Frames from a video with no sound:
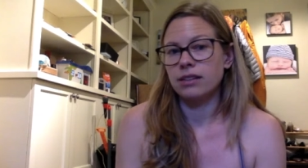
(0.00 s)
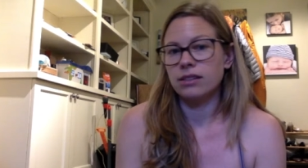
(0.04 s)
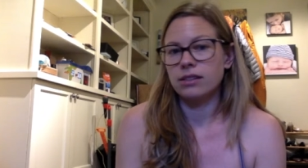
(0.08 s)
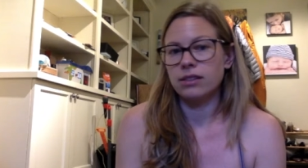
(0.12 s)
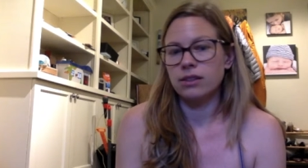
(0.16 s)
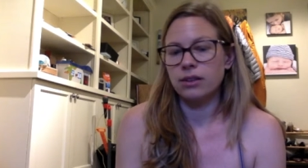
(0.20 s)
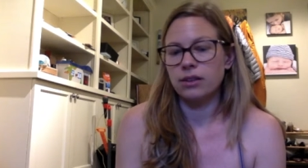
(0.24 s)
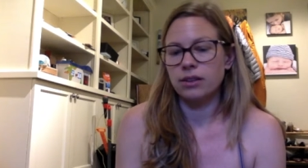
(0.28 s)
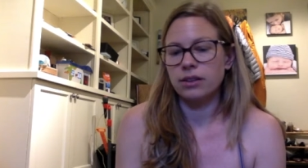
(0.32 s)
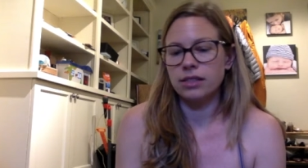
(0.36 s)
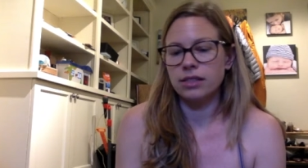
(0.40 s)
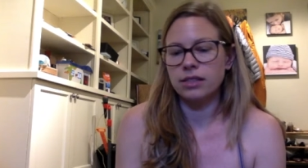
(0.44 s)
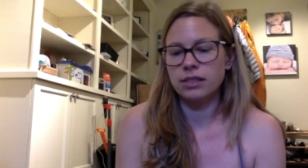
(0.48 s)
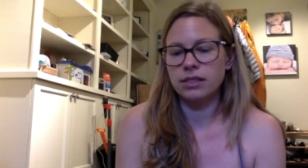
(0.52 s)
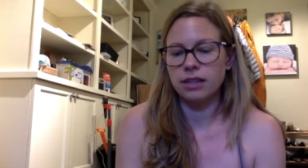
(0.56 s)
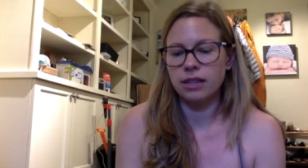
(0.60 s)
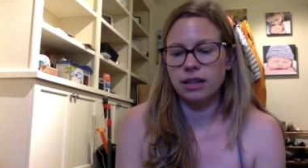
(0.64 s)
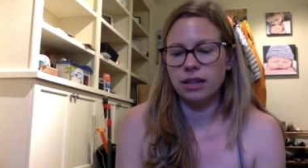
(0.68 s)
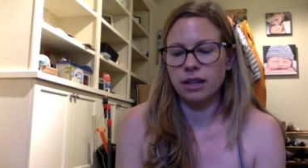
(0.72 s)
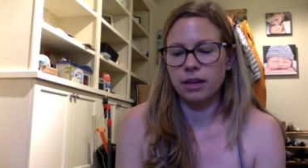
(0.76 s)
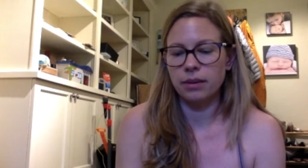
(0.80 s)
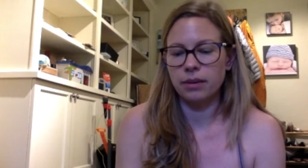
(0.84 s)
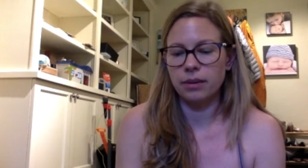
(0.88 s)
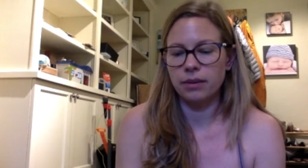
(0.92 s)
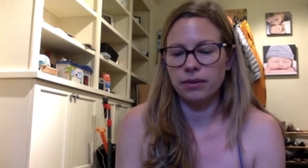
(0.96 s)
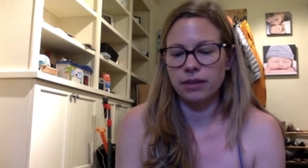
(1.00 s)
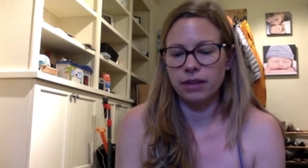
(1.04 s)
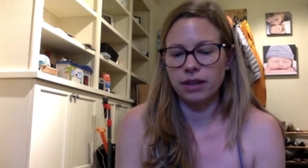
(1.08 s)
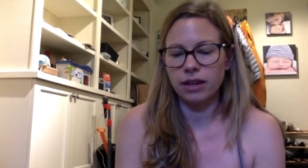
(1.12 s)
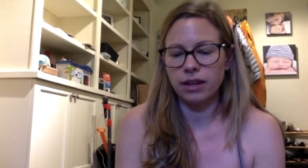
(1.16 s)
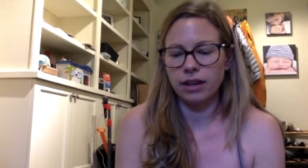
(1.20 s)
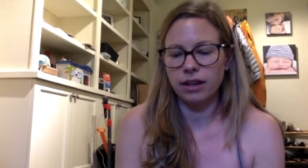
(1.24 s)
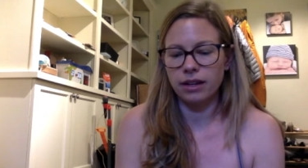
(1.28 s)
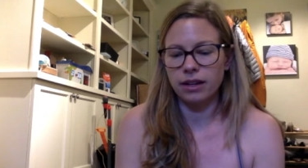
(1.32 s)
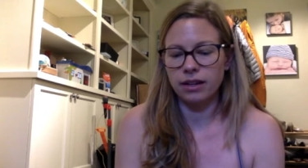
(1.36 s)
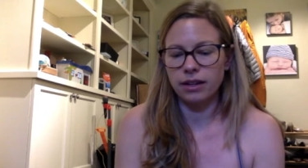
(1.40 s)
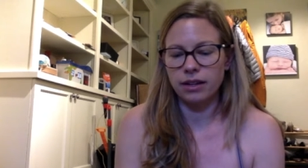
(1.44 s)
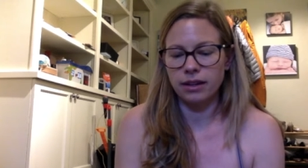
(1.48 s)
So on Sunday, we've
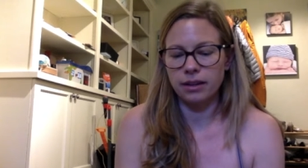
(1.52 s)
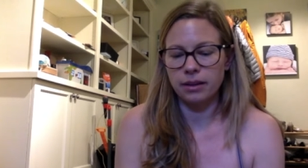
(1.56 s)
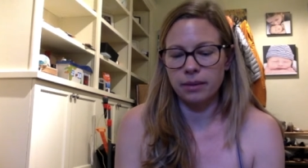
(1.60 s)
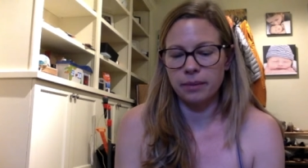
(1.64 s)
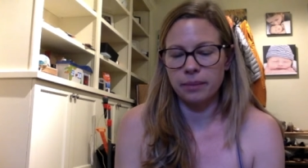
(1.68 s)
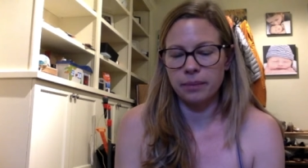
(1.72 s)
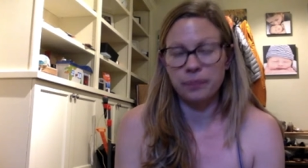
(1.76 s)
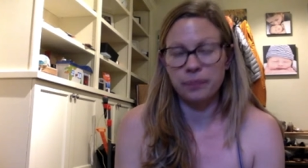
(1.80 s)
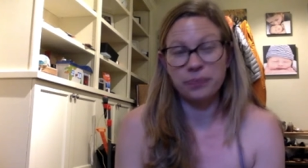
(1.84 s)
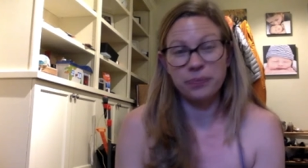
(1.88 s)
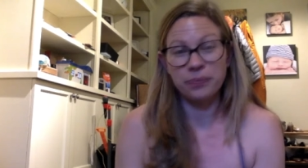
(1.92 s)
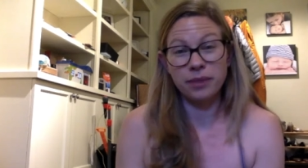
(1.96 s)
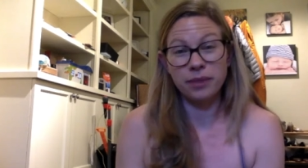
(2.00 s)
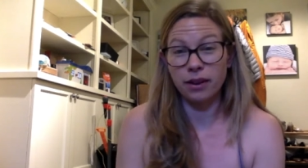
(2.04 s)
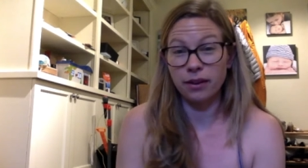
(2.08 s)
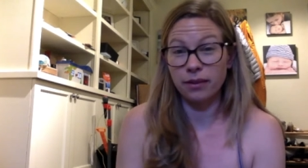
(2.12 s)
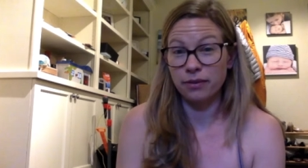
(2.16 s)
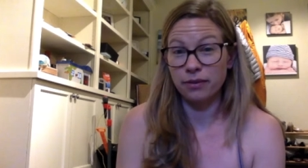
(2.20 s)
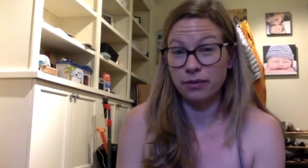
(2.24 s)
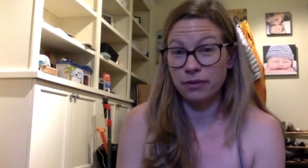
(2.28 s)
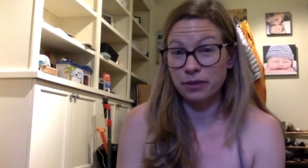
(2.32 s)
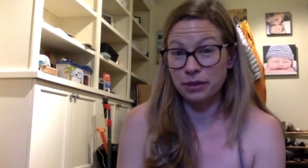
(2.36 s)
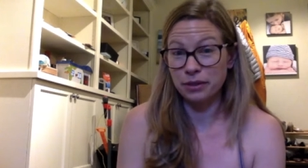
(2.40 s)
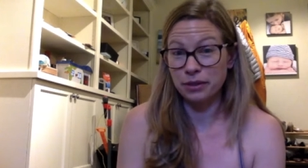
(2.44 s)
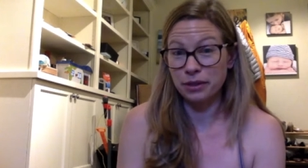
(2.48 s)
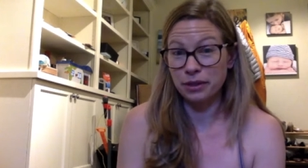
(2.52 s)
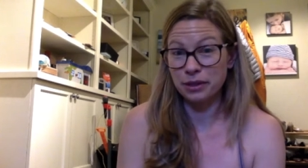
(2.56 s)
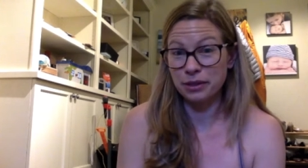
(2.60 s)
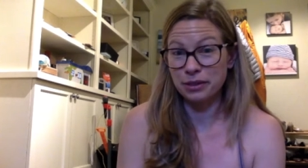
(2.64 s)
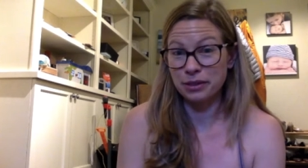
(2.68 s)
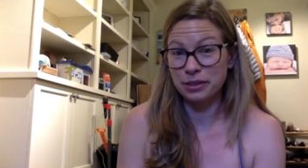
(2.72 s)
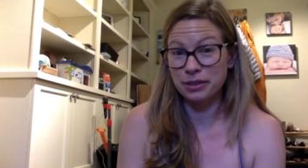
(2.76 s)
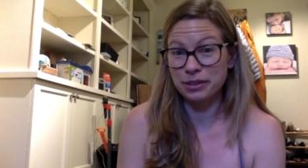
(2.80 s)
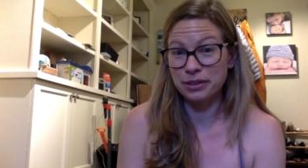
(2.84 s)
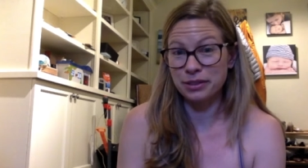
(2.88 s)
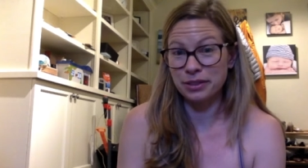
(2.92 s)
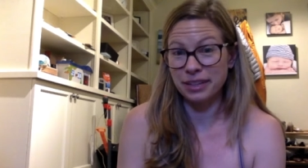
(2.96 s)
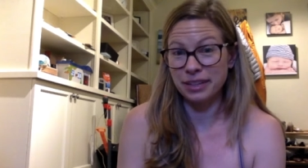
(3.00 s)
got a food
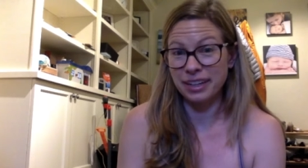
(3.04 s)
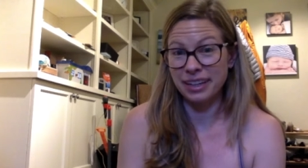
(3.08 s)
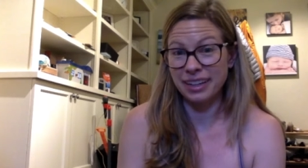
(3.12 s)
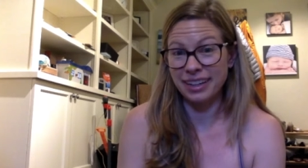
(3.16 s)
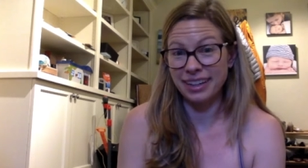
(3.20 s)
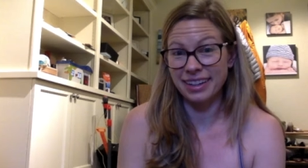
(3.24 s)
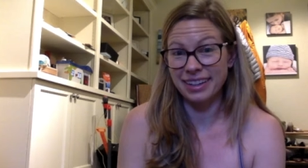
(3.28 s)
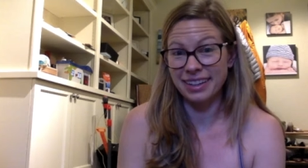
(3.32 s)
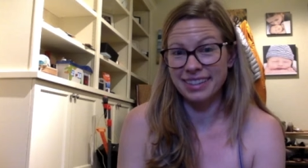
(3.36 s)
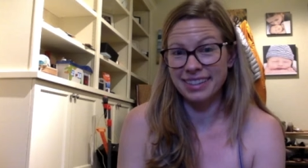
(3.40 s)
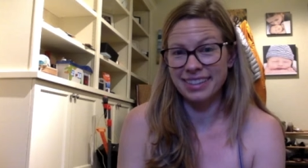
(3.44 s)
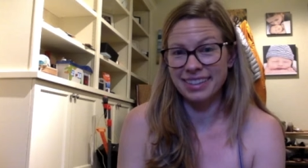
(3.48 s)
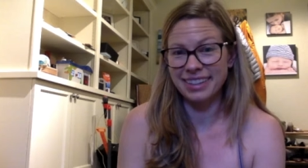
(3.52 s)
coach joining us.